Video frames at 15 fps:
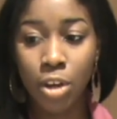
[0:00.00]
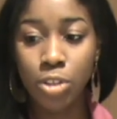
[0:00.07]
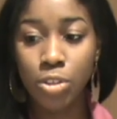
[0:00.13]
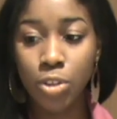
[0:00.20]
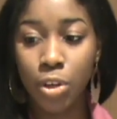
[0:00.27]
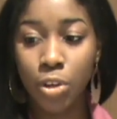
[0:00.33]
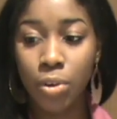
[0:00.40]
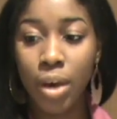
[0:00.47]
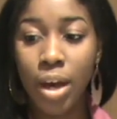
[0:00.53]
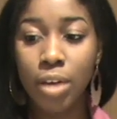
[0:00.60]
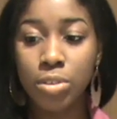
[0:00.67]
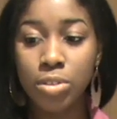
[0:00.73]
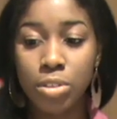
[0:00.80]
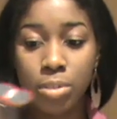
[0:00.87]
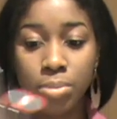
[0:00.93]
So you know
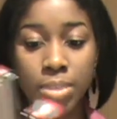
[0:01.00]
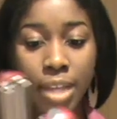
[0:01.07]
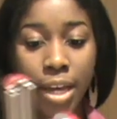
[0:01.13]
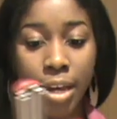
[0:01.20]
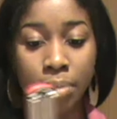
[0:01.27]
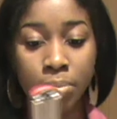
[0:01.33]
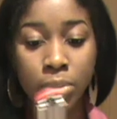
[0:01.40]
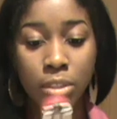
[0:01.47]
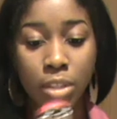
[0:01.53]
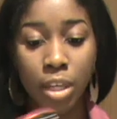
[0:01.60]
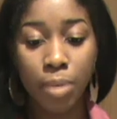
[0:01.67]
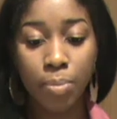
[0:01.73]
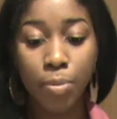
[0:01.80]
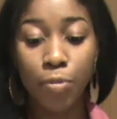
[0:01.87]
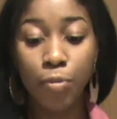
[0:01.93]
how sometimes
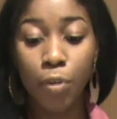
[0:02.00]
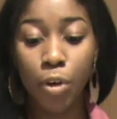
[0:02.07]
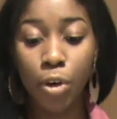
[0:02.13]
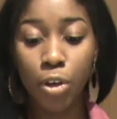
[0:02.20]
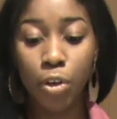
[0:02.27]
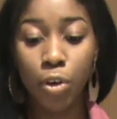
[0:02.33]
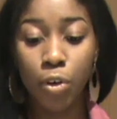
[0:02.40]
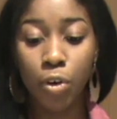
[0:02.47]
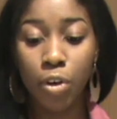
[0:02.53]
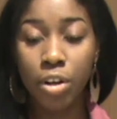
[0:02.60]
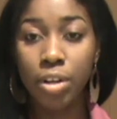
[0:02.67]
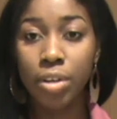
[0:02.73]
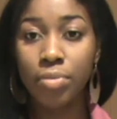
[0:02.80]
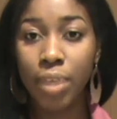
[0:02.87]
before your